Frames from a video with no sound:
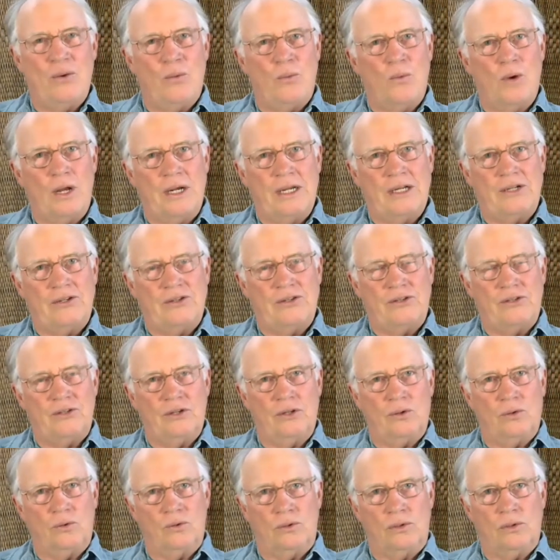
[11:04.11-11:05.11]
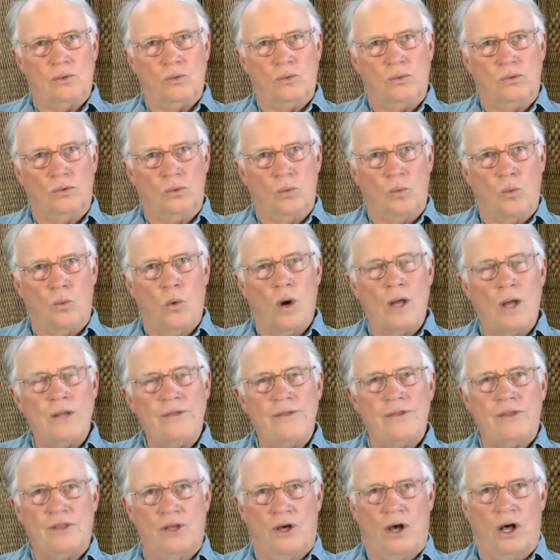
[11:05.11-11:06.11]
when it's
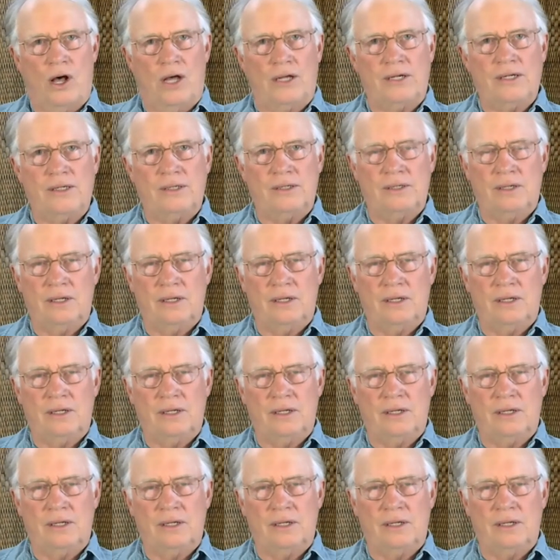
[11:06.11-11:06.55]
one thought,